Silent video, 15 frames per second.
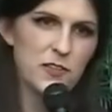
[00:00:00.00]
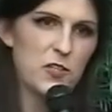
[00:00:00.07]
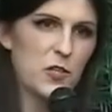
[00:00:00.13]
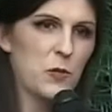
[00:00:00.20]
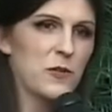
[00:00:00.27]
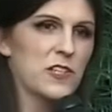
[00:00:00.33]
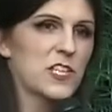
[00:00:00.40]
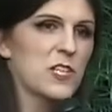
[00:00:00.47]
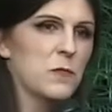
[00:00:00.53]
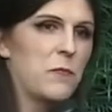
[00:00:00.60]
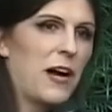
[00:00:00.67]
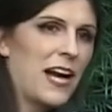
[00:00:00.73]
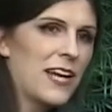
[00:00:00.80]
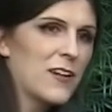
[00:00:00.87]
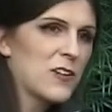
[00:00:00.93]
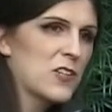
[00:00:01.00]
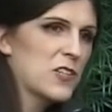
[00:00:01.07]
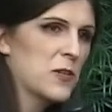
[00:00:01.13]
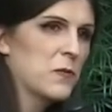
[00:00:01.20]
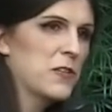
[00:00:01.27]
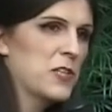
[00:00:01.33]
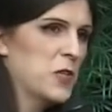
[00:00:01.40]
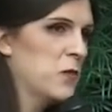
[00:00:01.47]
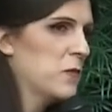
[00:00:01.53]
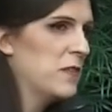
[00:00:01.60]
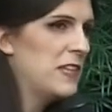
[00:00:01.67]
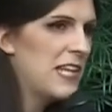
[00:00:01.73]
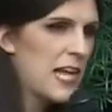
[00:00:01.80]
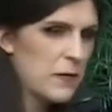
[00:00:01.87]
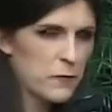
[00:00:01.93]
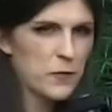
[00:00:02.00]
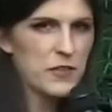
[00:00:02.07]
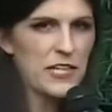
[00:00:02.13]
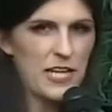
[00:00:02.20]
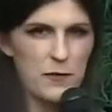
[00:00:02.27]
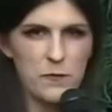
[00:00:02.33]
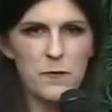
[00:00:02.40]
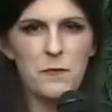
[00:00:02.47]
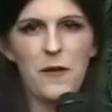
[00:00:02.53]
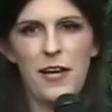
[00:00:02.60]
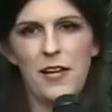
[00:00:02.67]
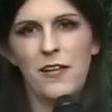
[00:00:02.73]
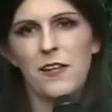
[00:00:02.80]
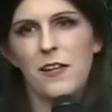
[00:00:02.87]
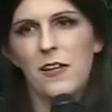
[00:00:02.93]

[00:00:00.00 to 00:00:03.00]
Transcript: to inspire someone you've never even met,